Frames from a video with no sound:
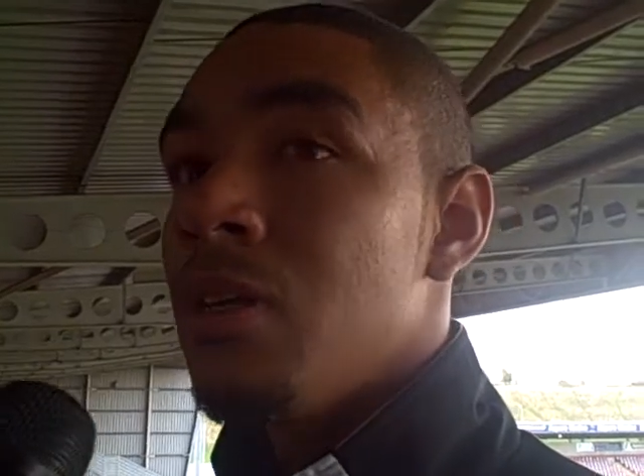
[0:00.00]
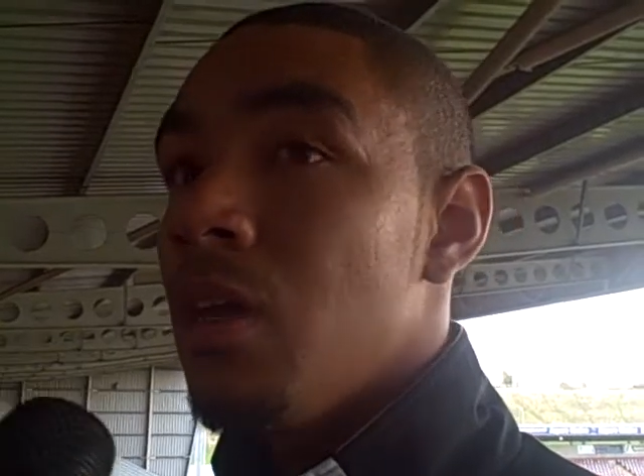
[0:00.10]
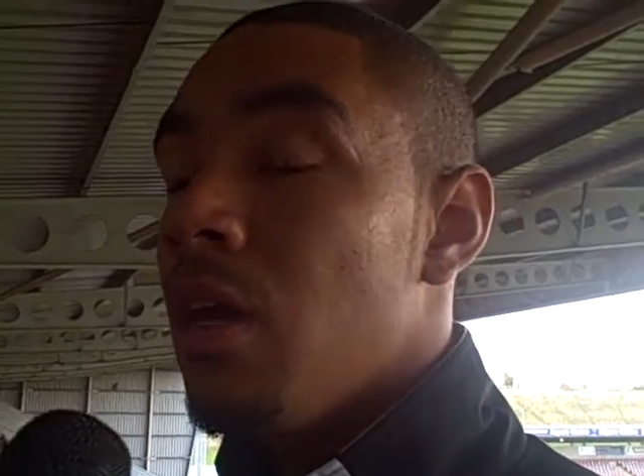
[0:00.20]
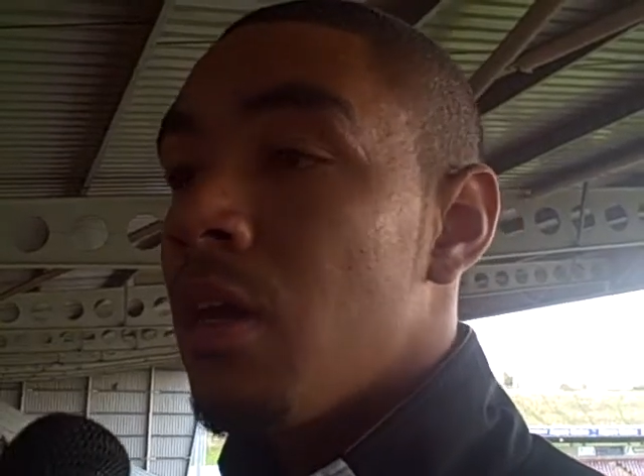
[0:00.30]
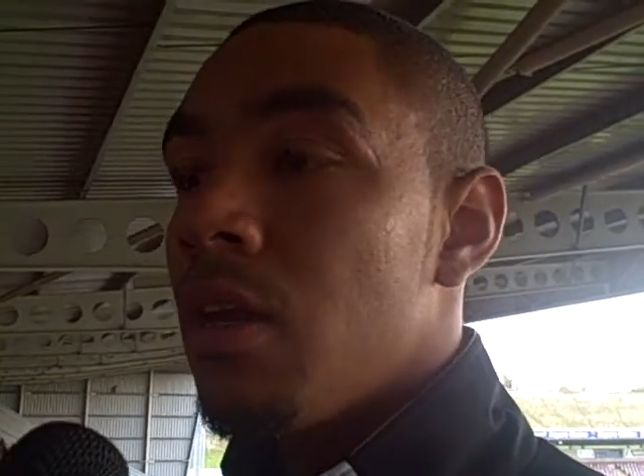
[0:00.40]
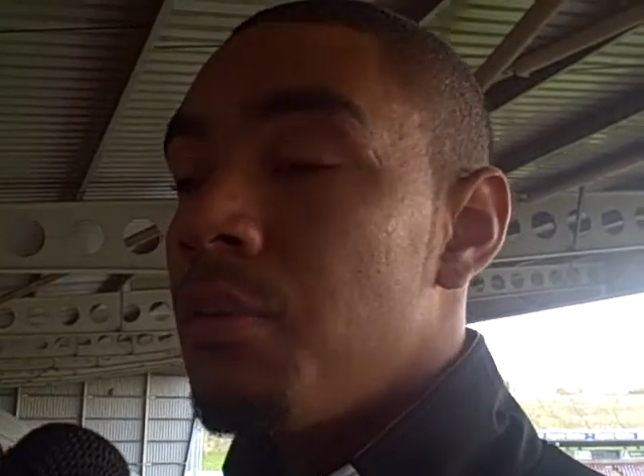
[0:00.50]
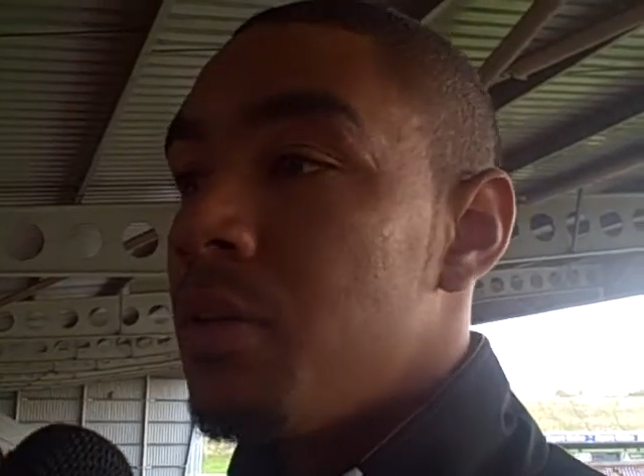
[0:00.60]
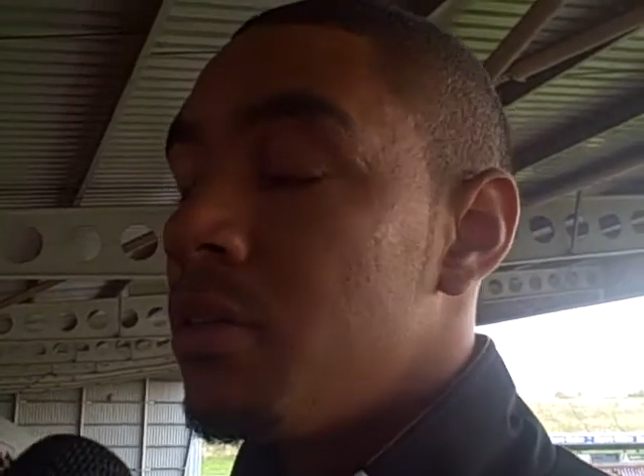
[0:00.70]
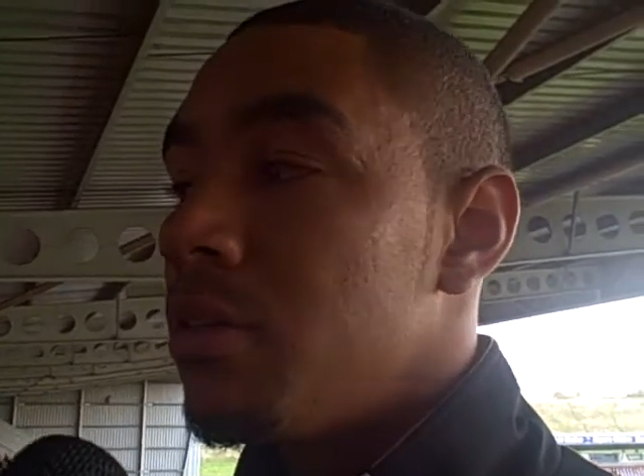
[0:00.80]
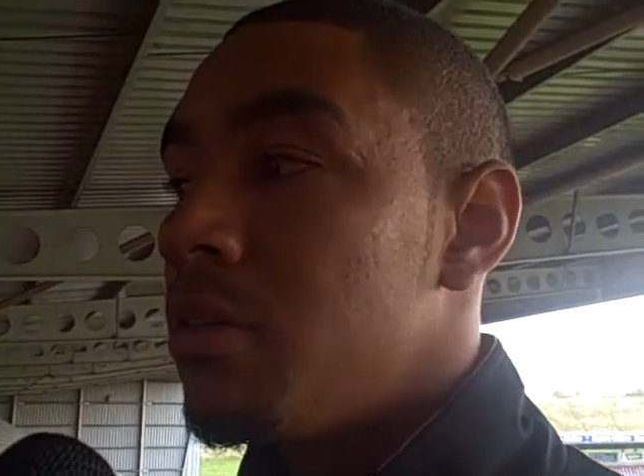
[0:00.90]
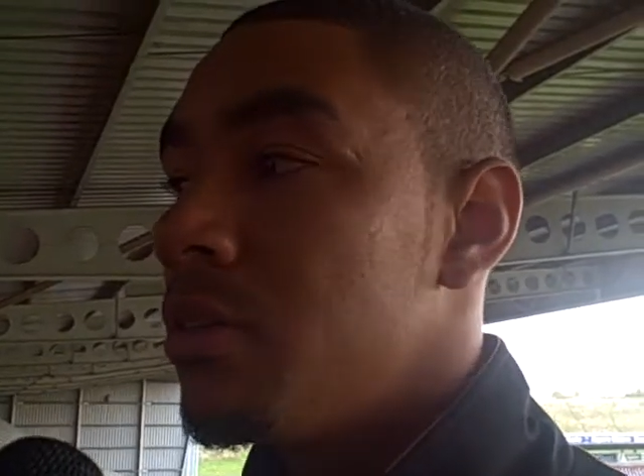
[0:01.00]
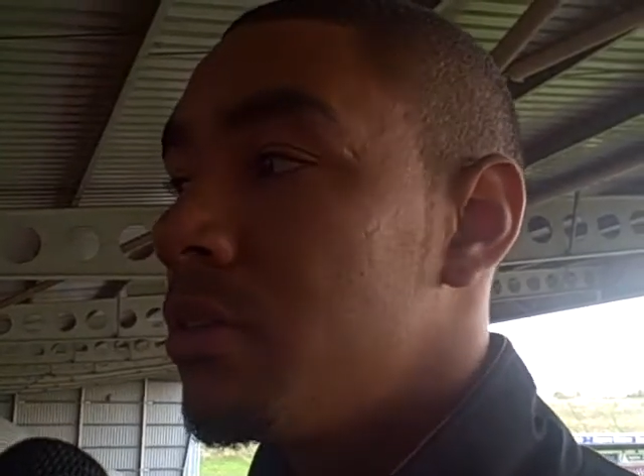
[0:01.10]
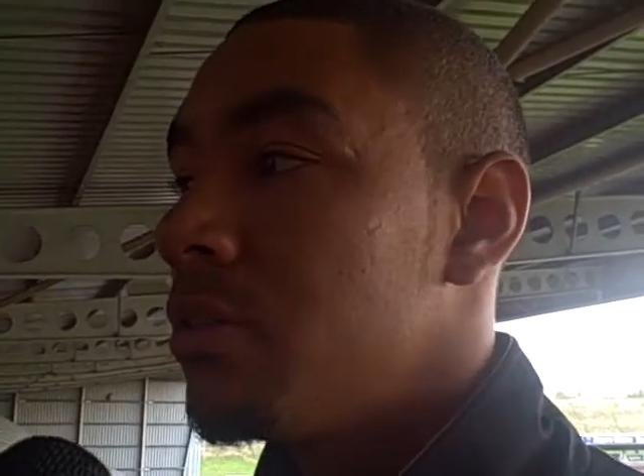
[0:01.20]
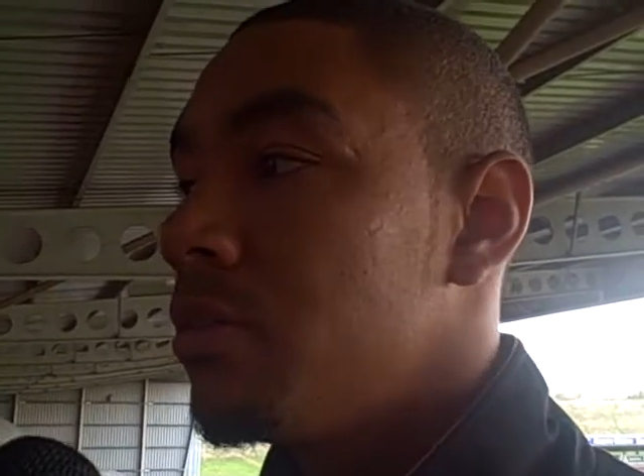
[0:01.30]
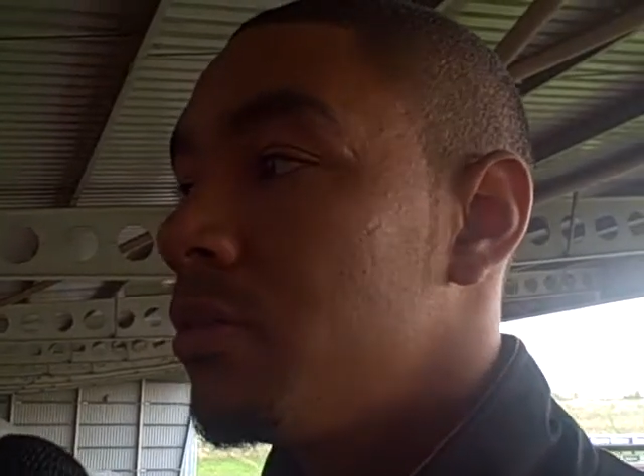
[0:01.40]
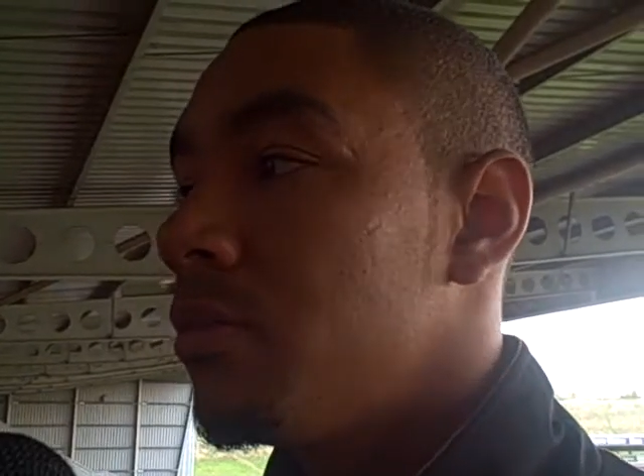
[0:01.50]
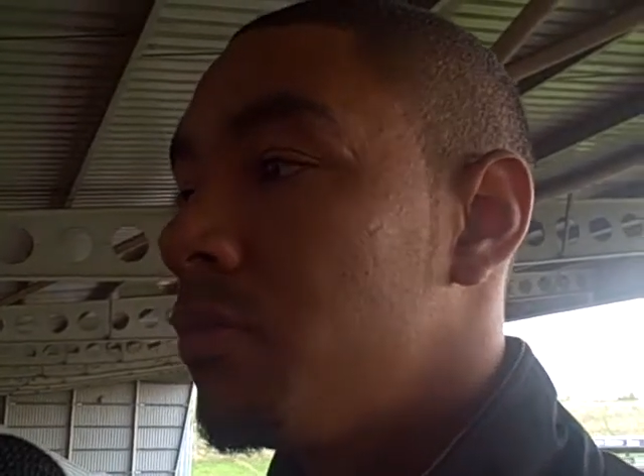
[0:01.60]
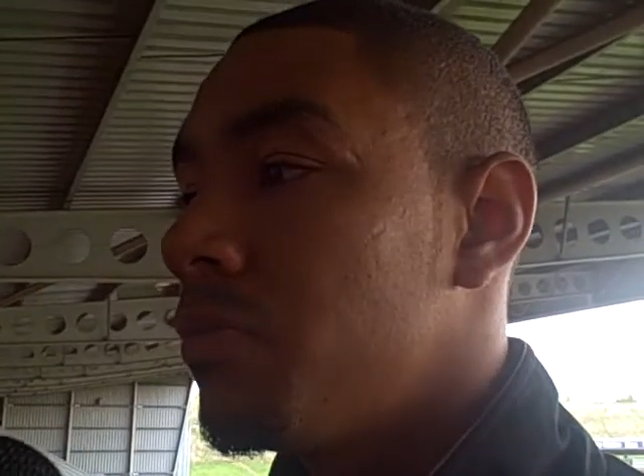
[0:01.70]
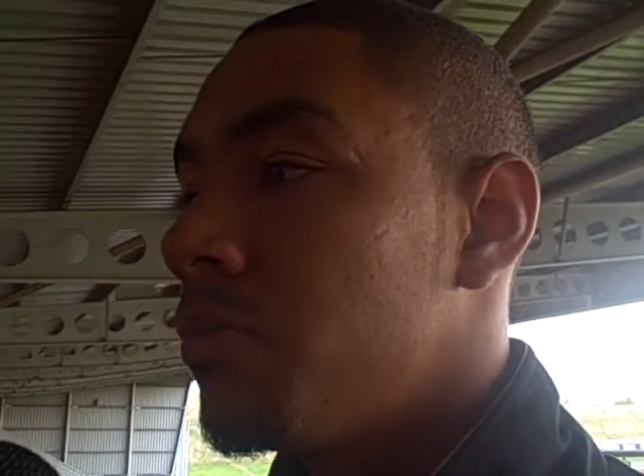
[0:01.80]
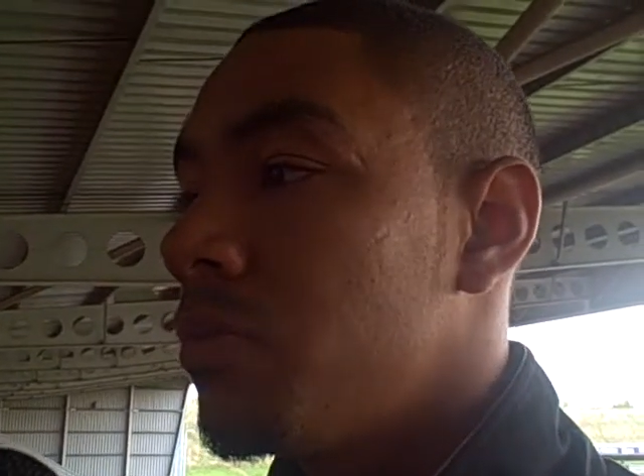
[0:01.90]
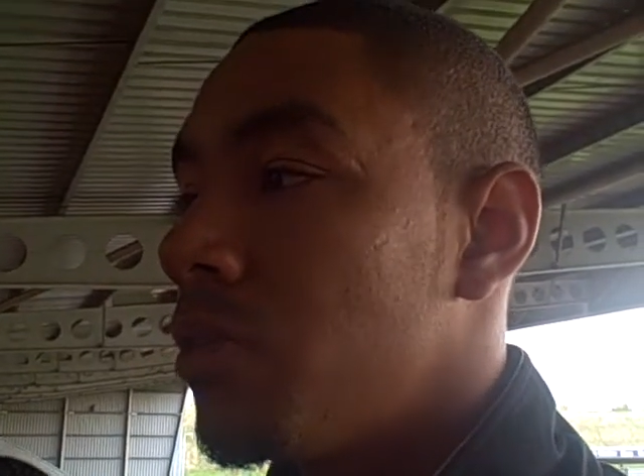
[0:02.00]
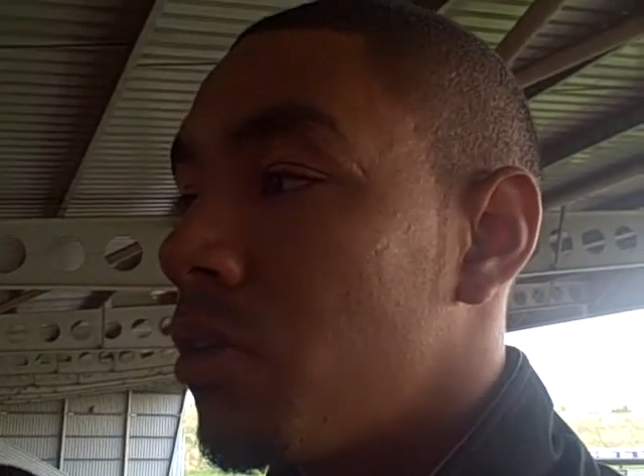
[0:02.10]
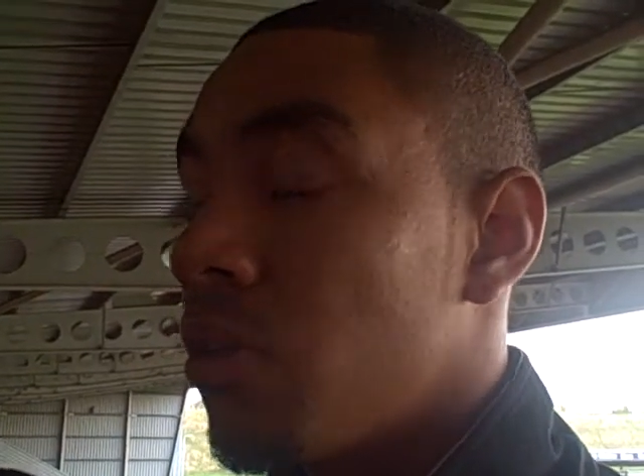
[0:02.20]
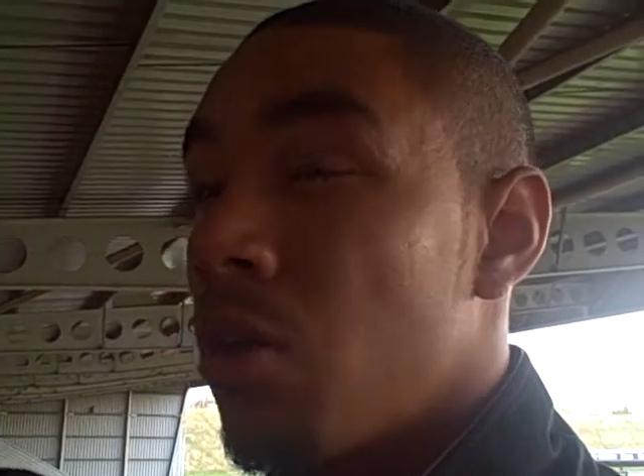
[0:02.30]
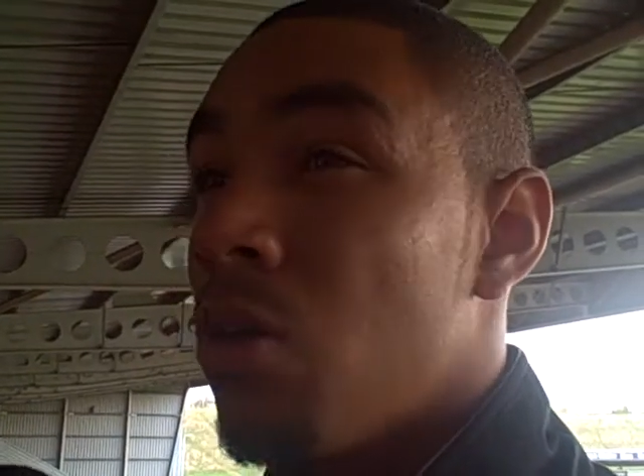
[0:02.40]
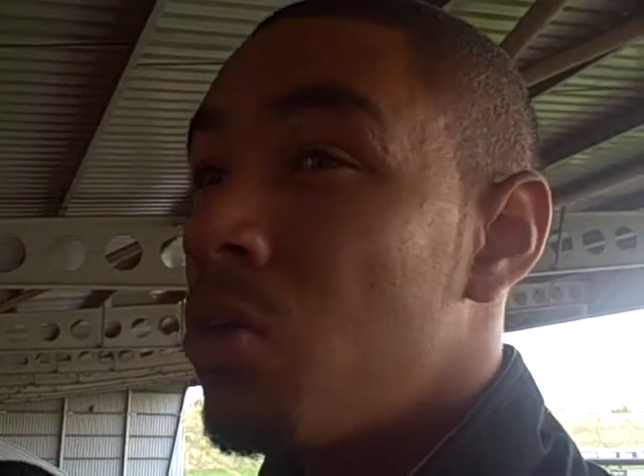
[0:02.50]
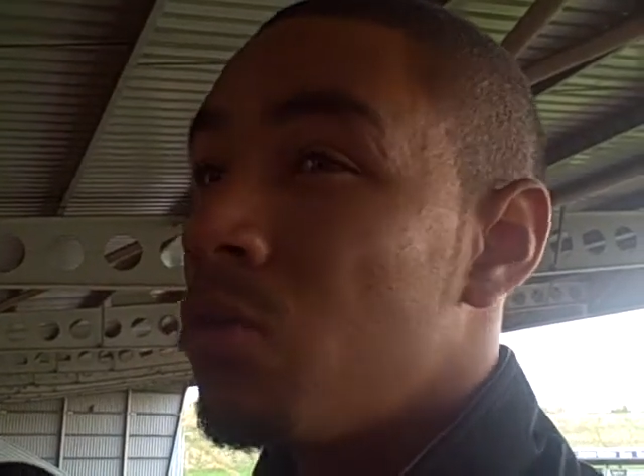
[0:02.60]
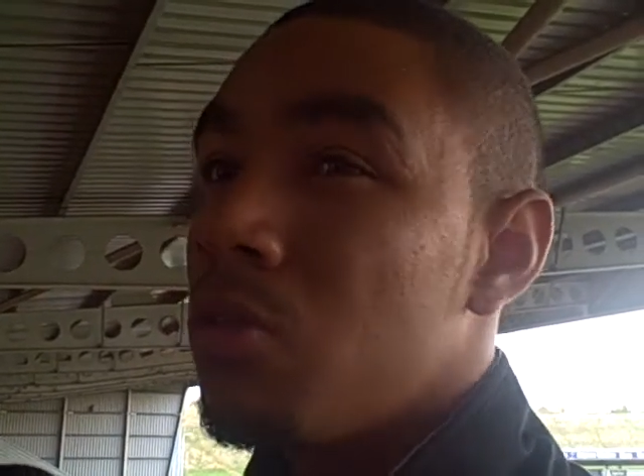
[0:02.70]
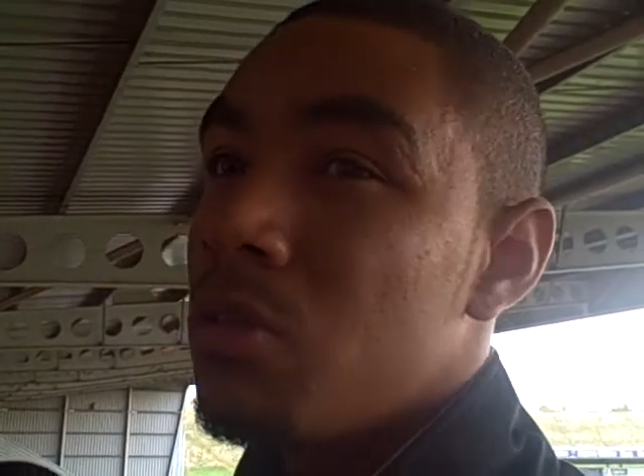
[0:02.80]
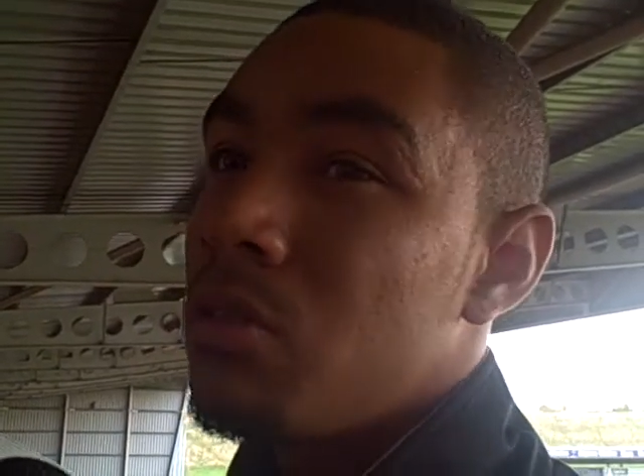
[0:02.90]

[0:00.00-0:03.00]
Yeah, I mean, the goal.